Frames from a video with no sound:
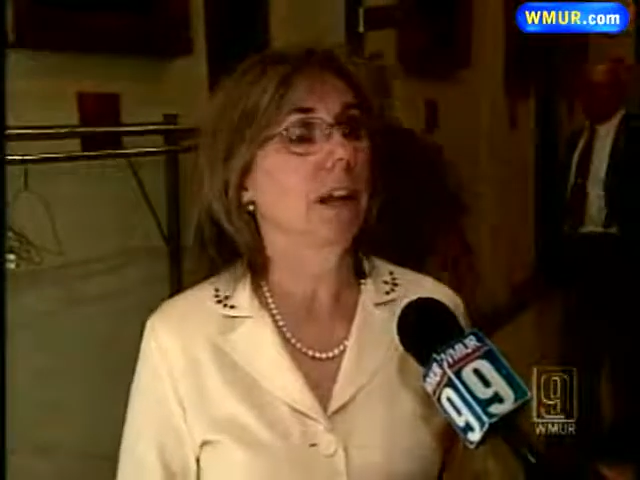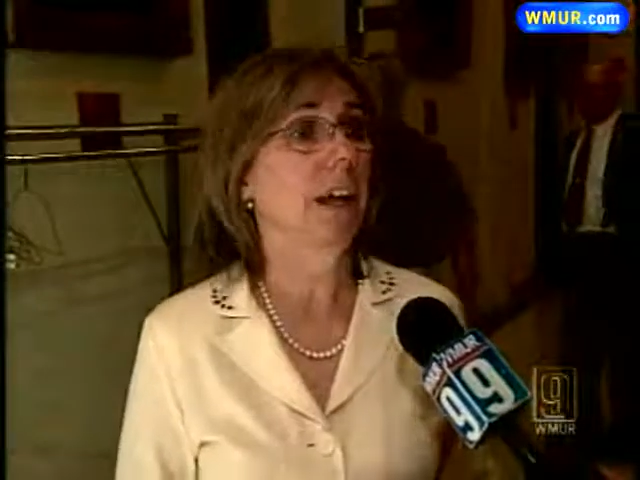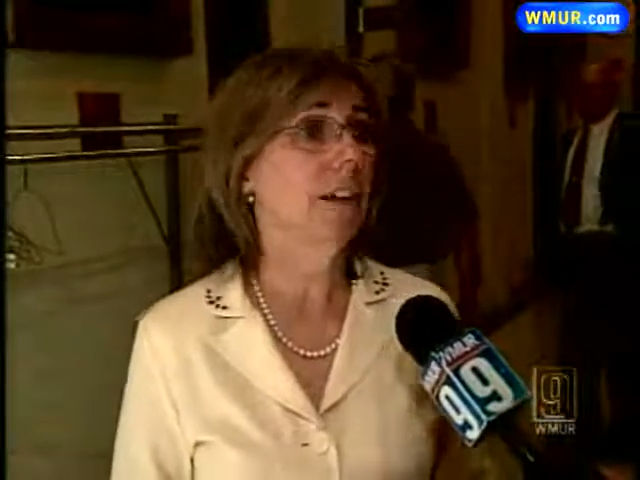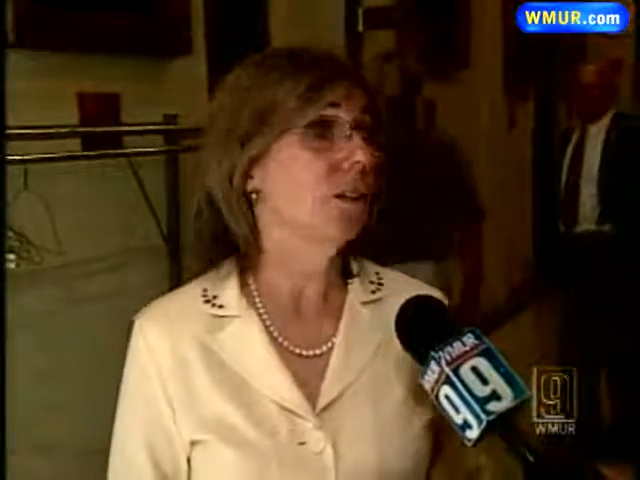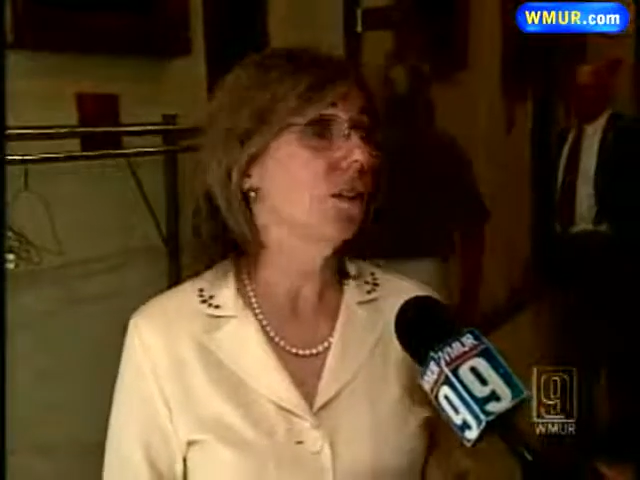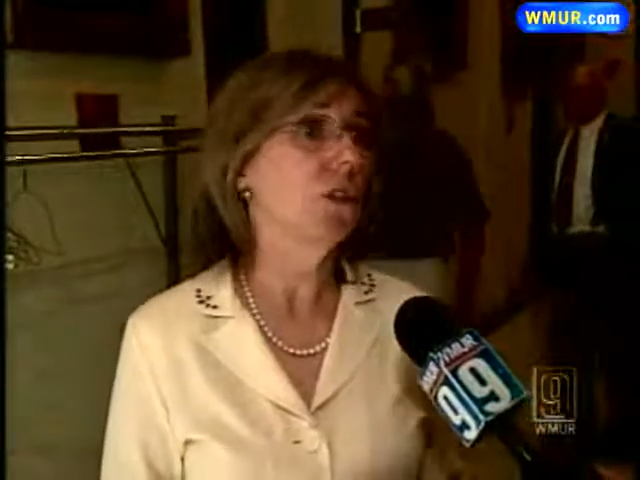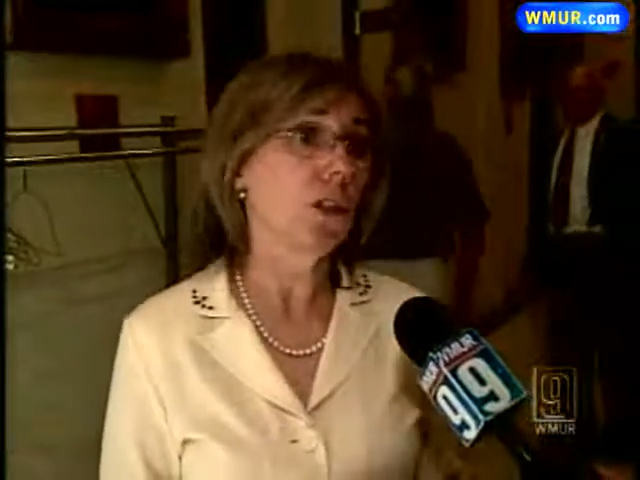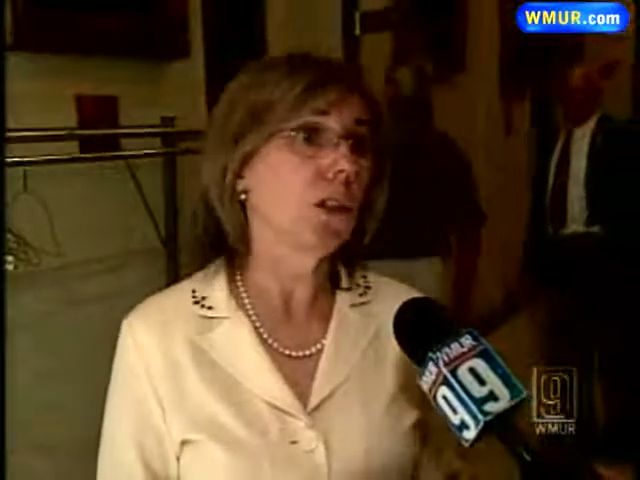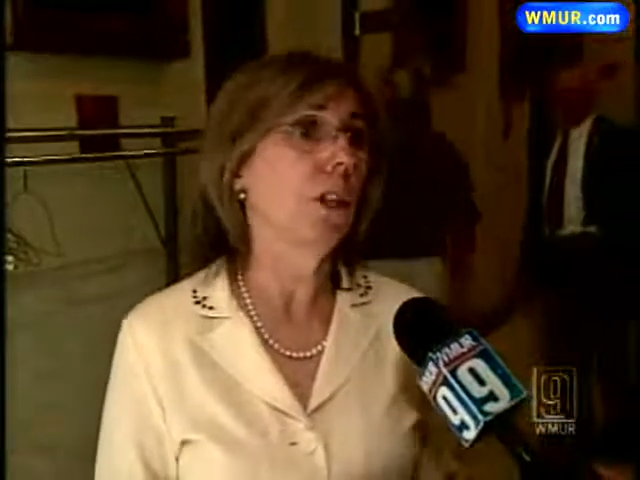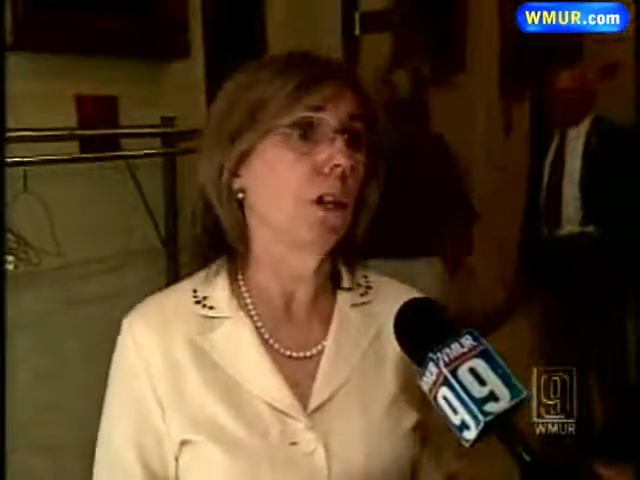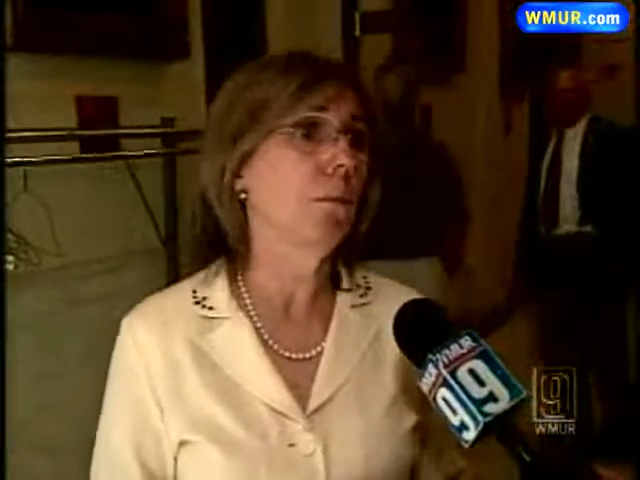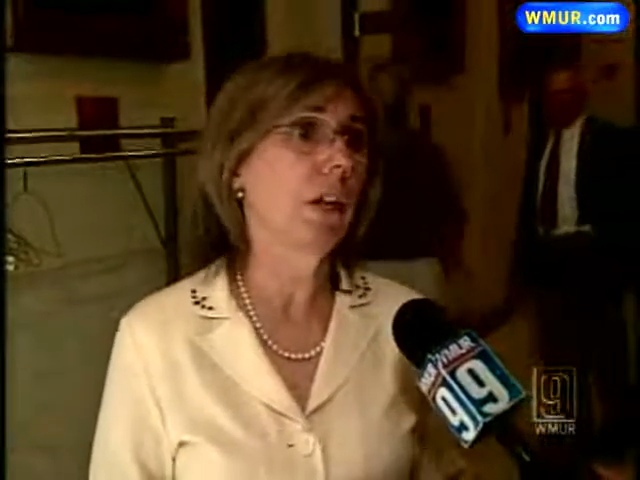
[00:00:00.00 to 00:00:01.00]
as
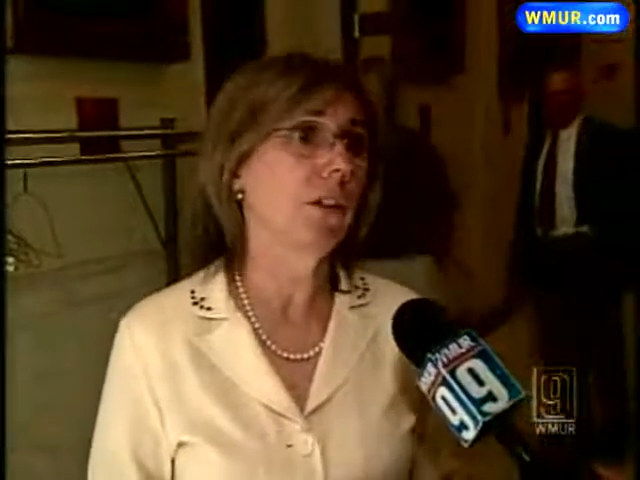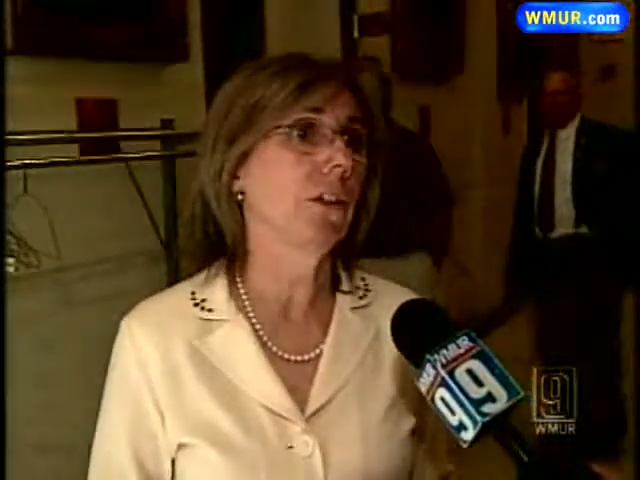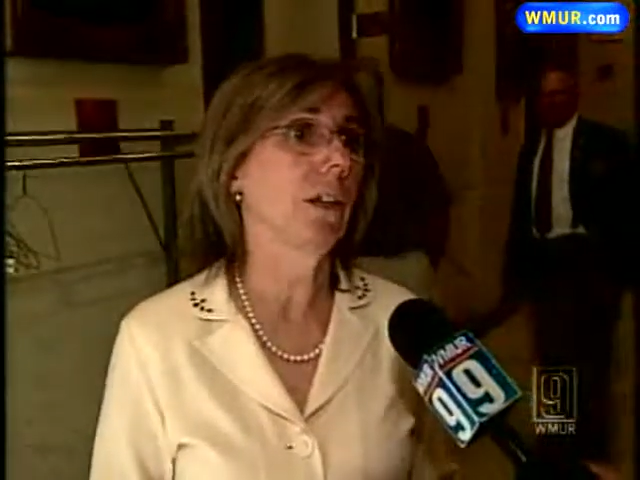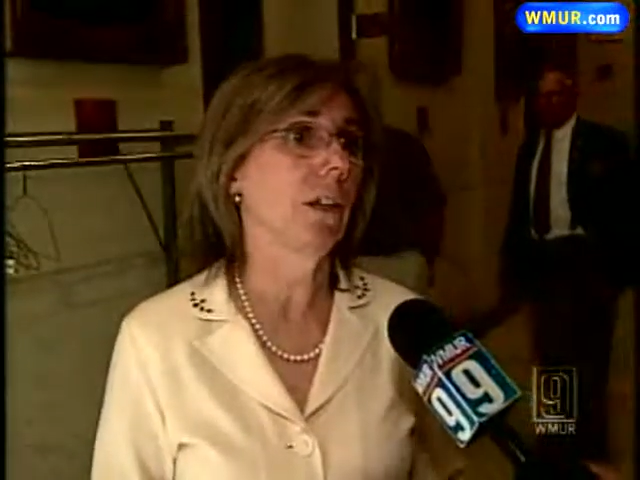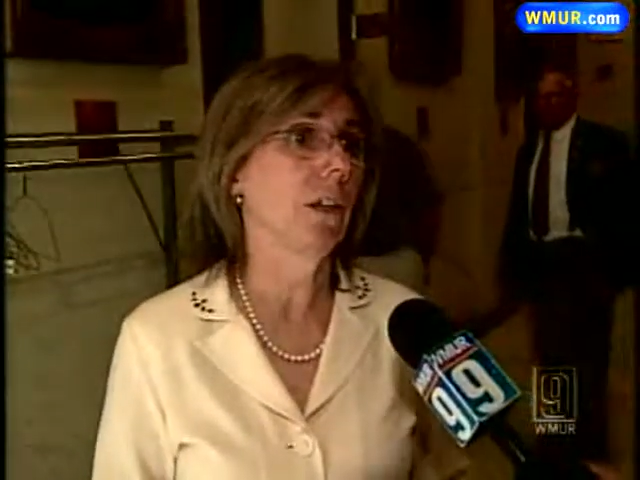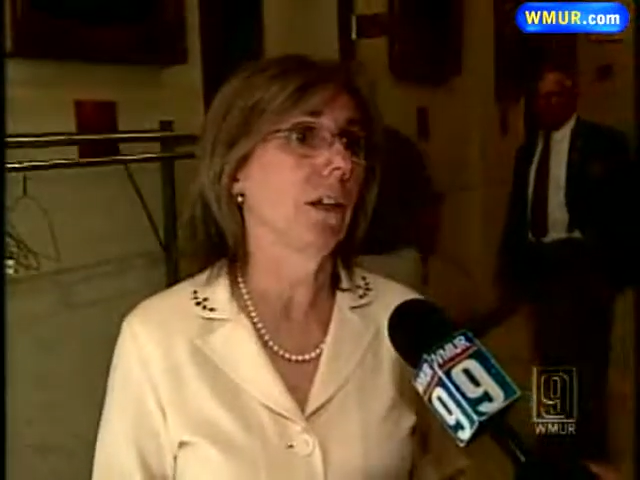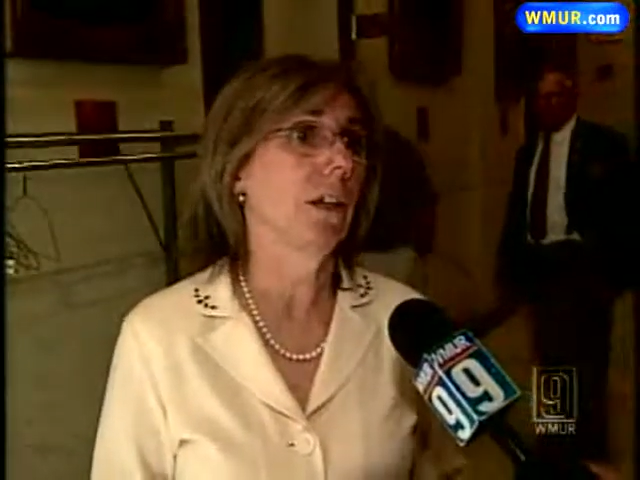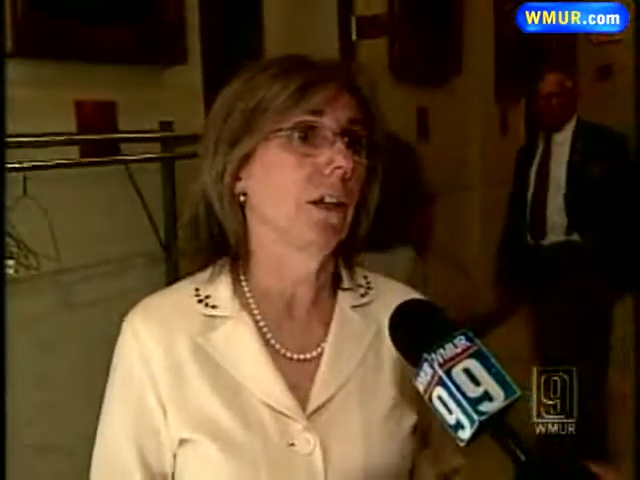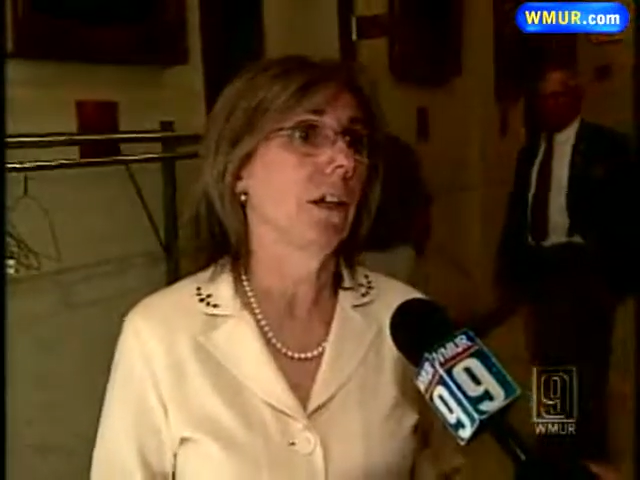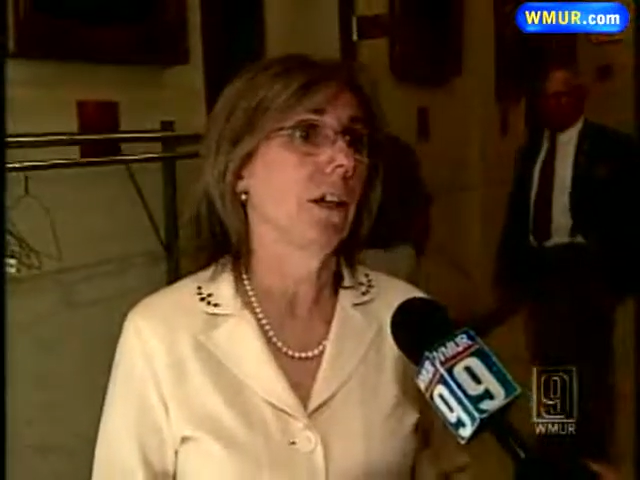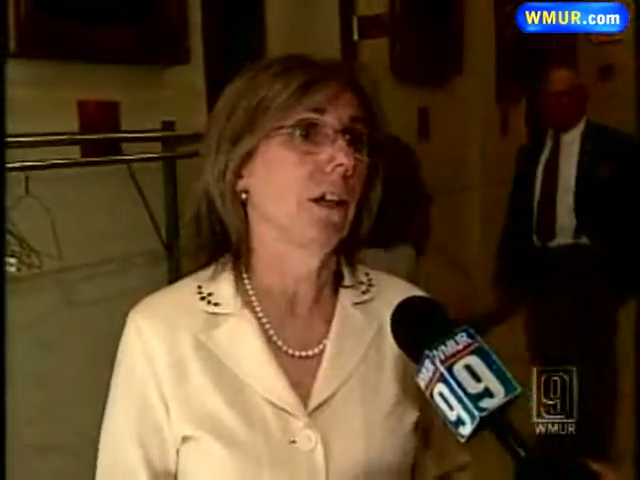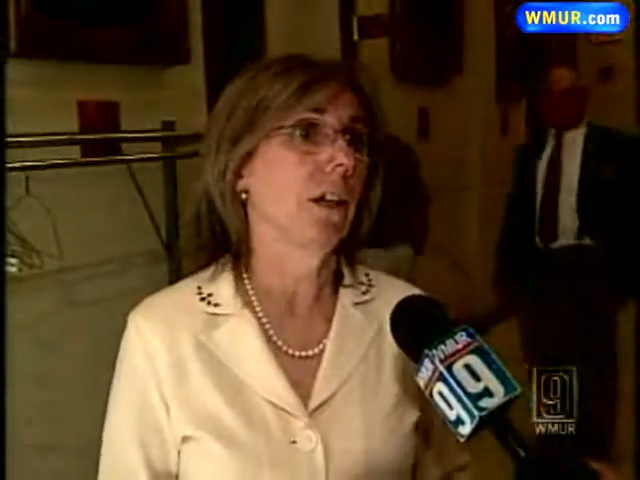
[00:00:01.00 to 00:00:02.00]
good a budget
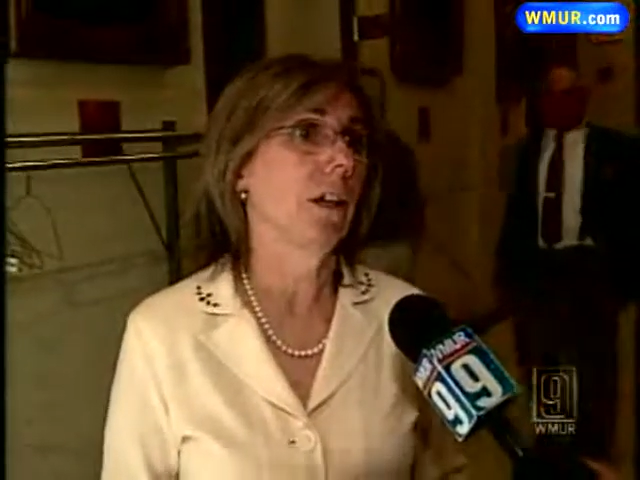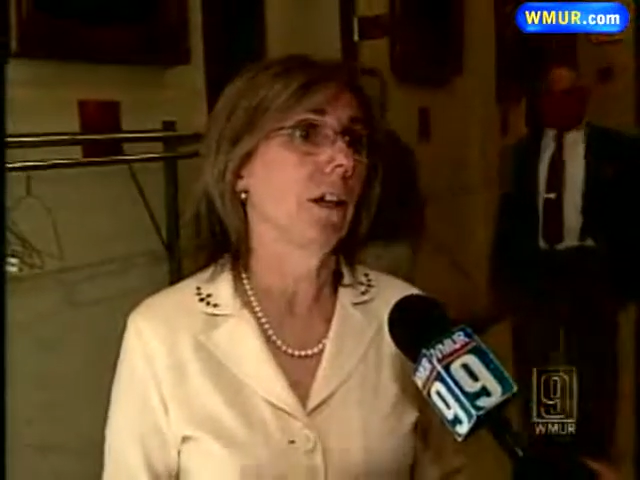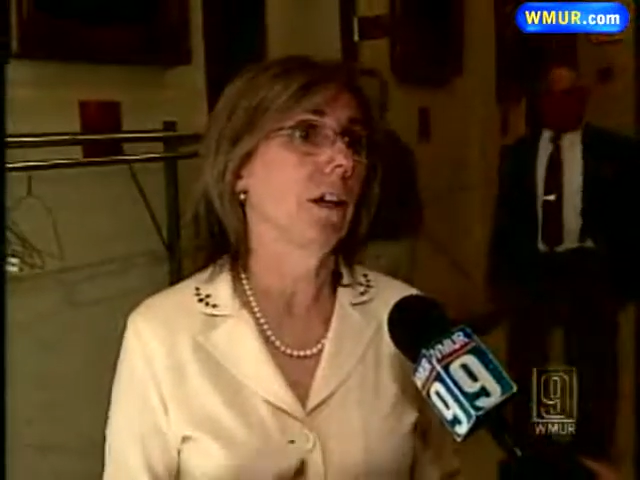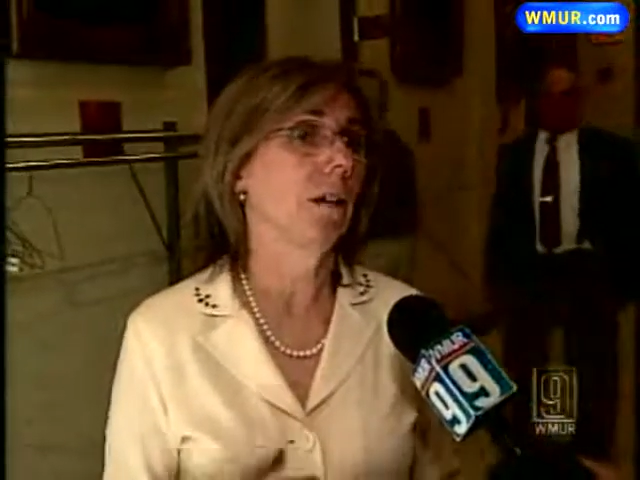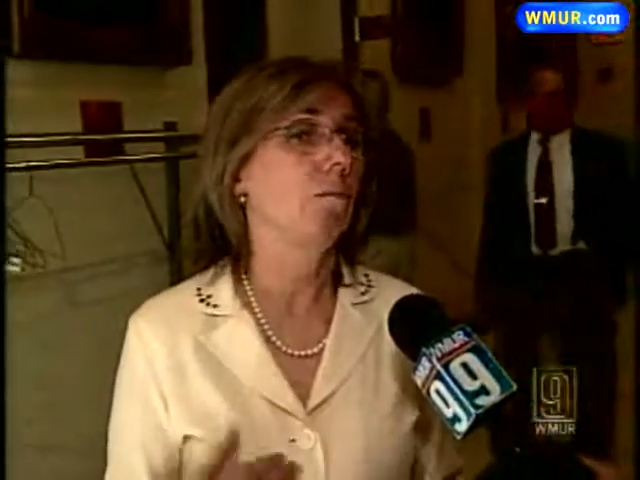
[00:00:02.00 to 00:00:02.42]
uh,